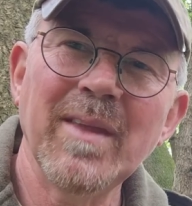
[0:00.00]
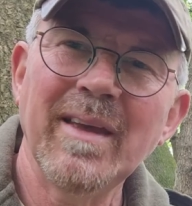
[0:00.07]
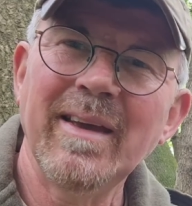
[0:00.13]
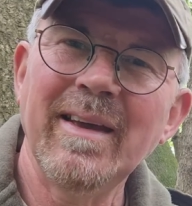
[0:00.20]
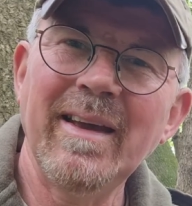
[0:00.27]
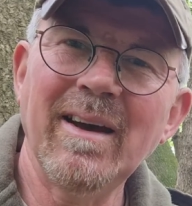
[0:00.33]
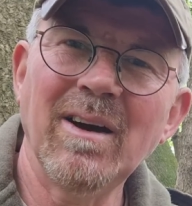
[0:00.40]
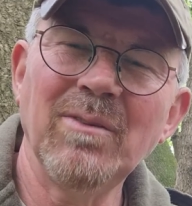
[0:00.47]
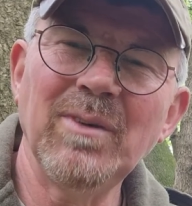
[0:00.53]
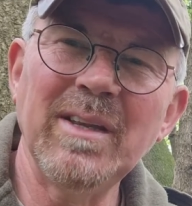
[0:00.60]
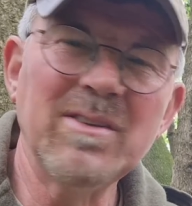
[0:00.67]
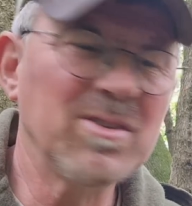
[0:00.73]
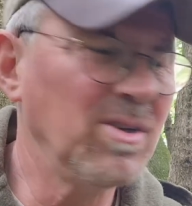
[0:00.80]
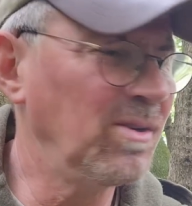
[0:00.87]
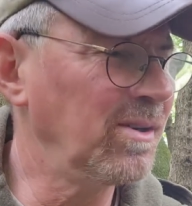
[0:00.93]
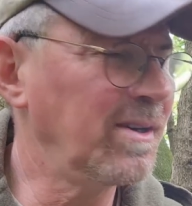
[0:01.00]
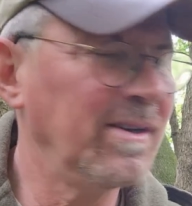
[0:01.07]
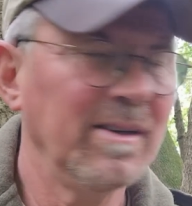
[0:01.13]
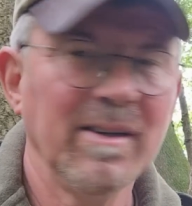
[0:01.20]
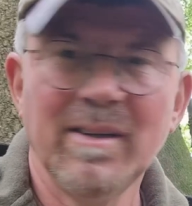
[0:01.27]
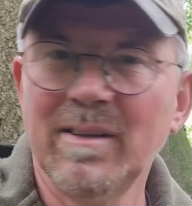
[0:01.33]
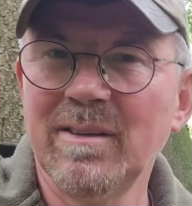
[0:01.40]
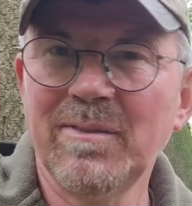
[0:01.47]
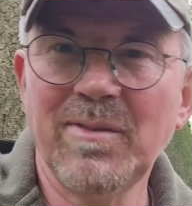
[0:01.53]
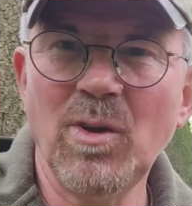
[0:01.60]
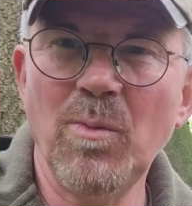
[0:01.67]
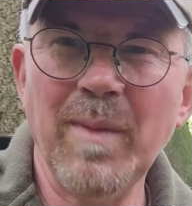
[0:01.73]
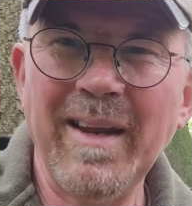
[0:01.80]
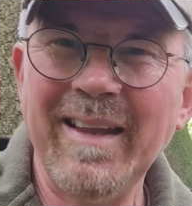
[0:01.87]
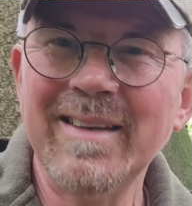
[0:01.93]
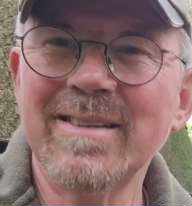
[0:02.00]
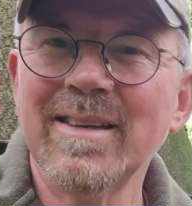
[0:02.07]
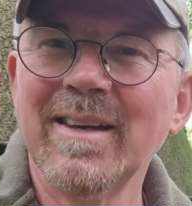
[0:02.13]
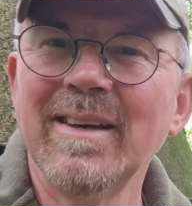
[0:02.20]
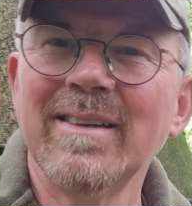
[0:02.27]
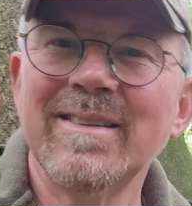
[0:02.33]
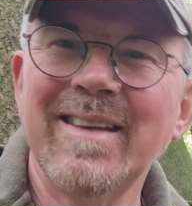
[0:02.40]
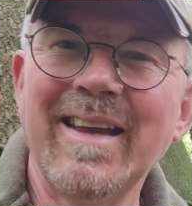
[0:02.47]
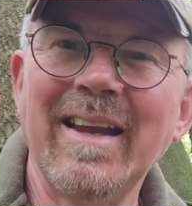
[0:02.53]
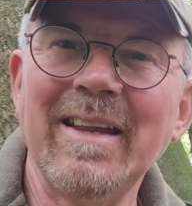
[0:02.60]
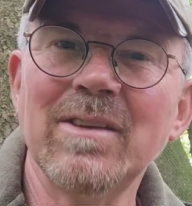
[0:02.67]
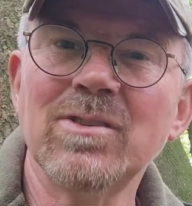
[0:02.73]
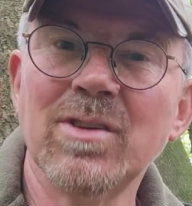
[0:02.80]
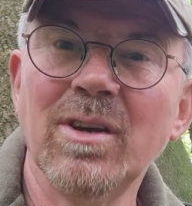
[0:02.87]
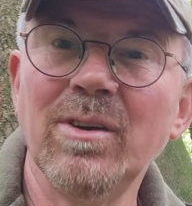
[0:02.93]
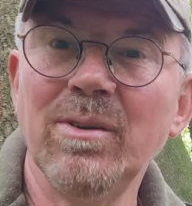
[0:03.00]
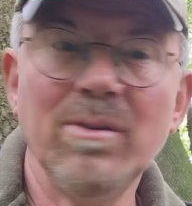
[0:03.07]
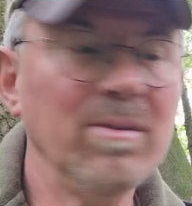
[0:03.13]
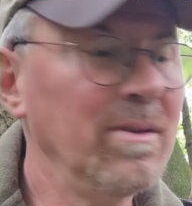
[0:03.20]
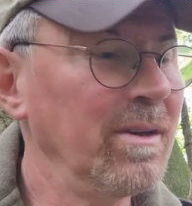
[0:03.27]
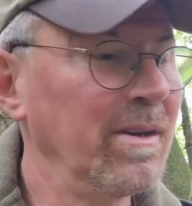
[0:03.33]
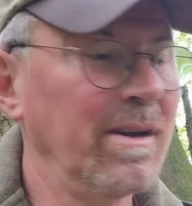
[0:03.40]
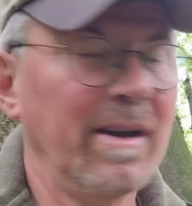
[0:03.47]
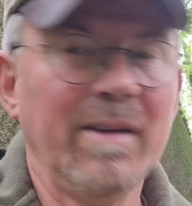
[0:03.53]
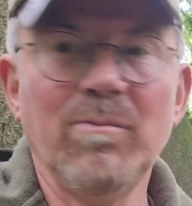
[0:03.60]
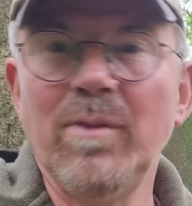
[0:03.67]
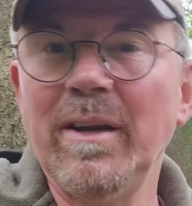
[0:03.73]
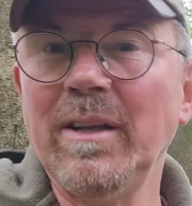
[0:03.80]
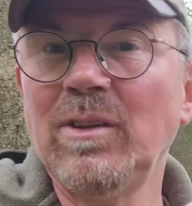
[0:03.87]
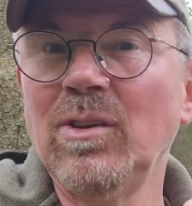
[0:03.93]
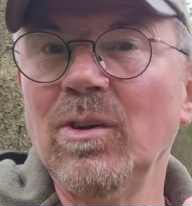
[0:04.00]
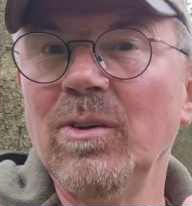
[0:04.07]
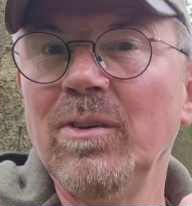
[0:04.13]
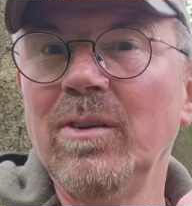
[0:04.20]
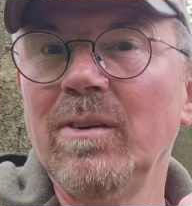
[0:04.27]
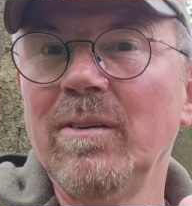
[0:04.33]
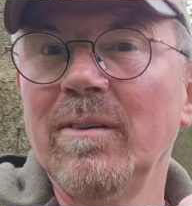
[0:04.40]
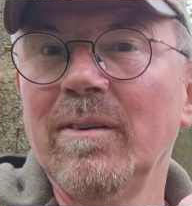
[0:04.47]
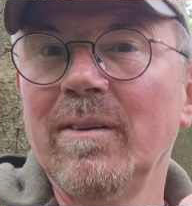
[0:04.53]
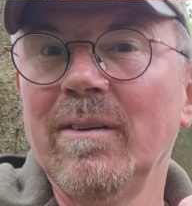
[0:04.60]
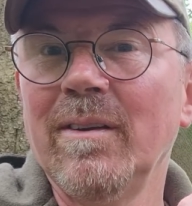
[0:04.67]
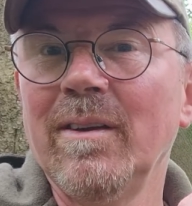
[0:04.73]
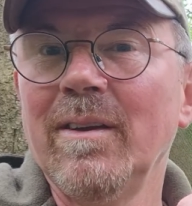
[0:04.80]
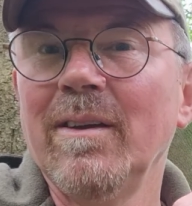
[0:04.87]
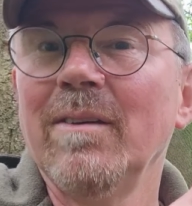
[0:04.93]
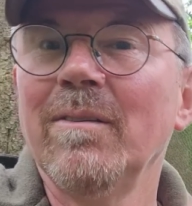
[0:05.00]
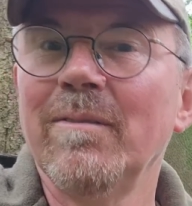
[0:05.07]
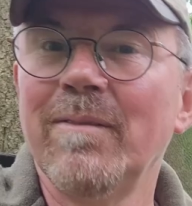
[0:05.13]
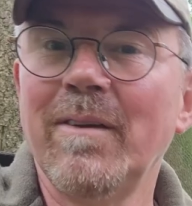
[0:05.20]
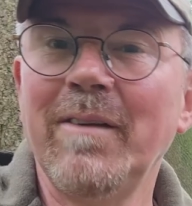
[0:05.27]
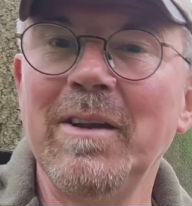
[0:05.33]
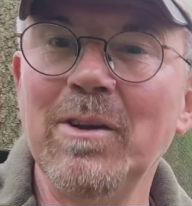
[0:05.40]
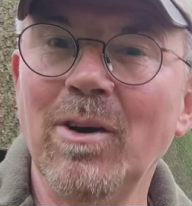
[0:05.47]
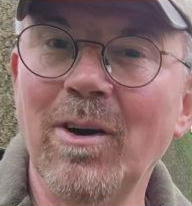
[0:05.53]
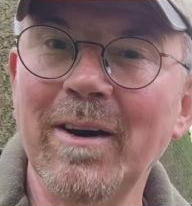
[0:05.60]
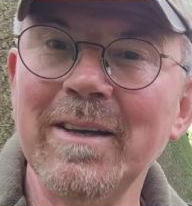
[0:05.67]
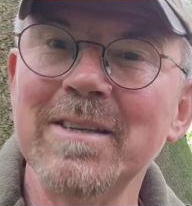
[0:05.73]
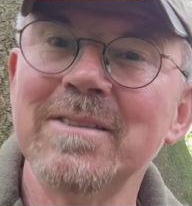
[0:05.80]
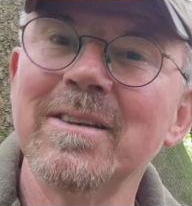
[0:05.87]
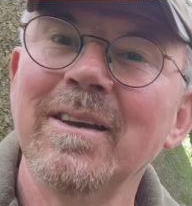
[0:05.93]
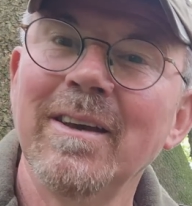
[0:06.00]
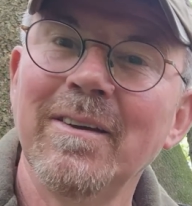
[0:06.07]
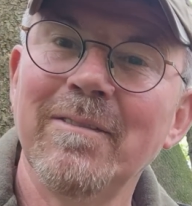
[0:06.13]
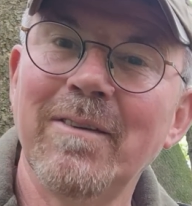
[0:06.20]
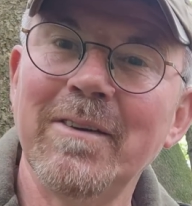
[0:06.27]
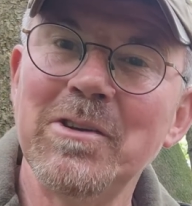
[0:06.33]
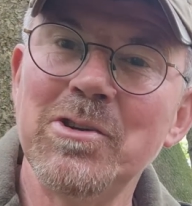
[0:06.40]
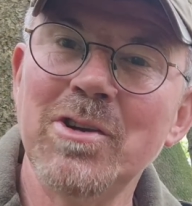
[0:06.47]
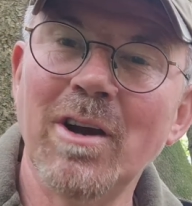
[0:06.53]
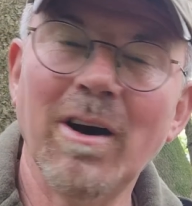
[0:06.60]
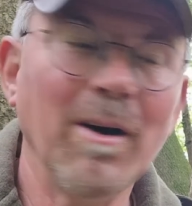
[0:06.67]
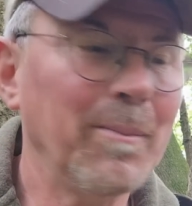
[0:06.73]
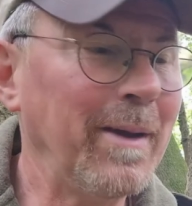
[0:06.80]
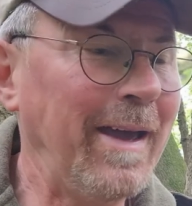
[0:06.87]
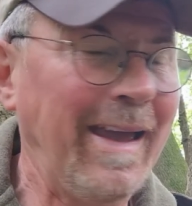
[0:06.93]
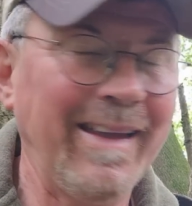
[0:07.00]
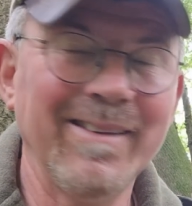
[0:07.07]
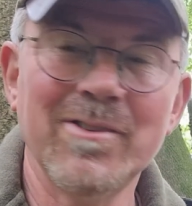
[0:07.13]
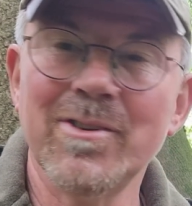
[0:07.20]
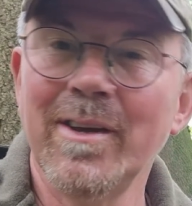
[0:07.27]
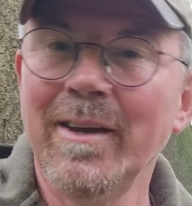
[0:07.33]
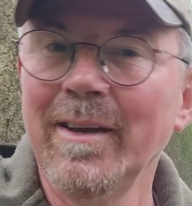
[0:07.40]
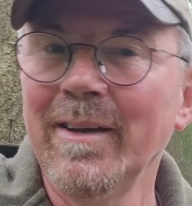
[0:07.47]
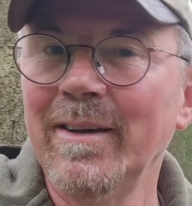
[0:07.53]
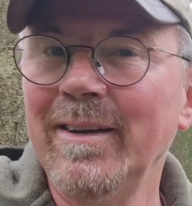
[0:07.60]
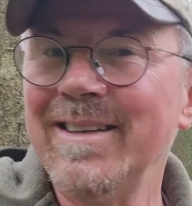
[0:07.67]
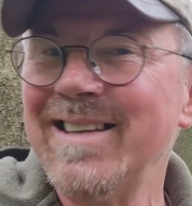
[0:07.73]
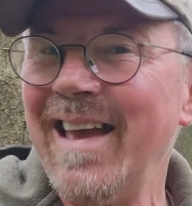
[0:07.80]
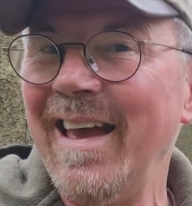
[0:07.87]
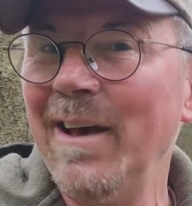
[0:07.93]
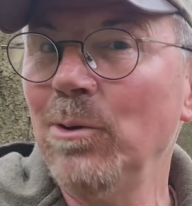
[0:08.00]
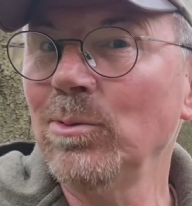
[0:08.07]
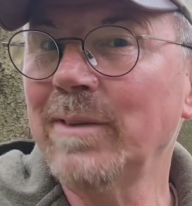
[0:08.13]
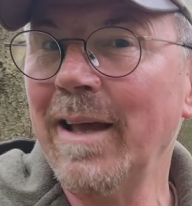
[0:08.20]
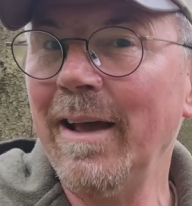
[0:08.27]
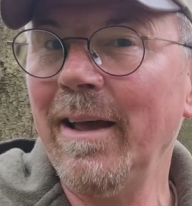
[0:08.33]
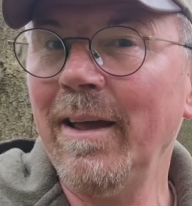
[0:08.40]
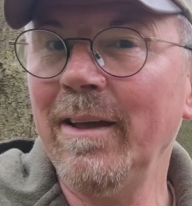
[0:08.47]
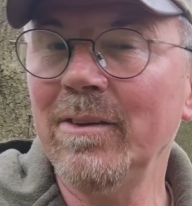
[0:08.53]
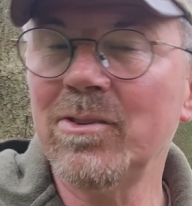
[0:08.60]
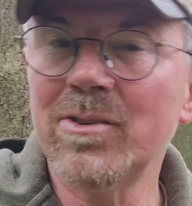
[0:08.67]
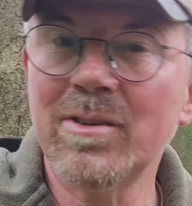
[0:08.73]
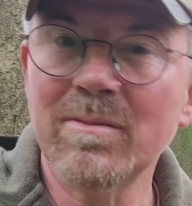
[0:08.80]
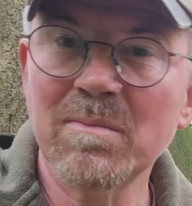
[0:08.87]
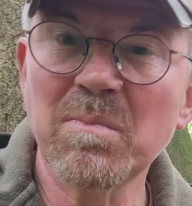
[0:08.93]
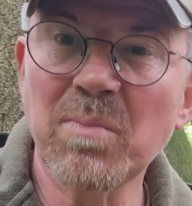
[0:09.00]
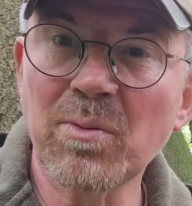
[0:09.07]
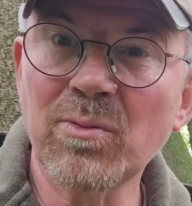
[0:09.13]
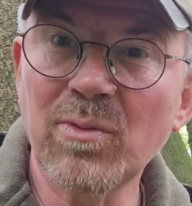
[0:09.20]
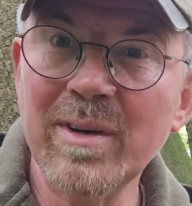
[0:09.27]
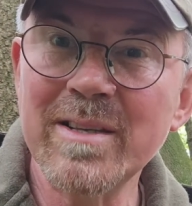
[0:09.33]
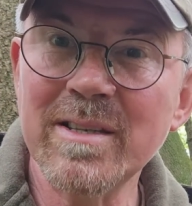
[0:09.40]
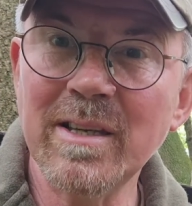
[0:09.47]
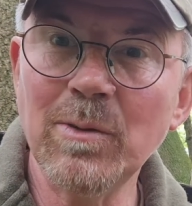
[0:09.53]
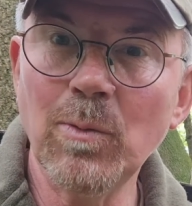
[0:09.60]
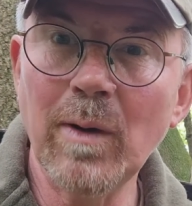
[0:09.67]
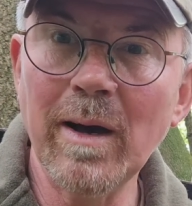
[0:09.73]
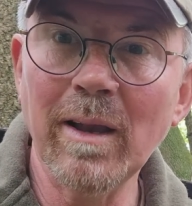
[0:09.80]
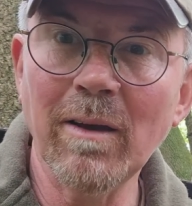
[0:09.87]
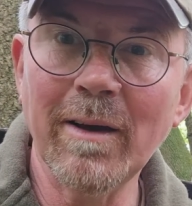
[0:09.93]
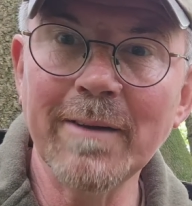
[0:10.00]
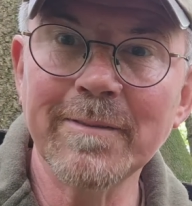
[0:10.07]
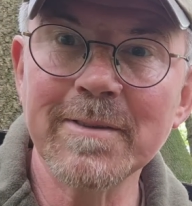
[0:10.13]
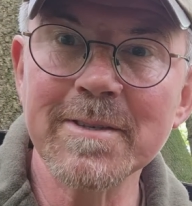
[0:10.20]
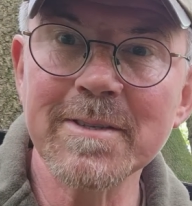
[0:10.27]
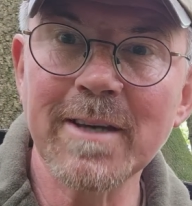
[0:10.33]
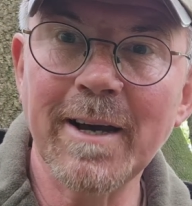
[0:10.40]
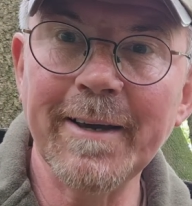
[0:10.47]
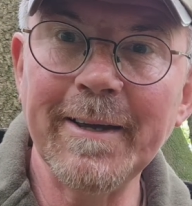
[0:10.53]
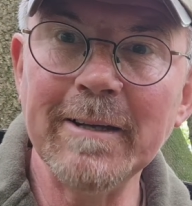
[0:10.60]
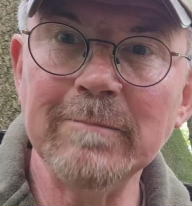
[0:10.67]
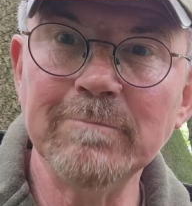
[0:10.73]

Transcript: it only took a few minutes to get it to a really good, very nice, very sharp edge. And it's held that edge pretty well, I have to say.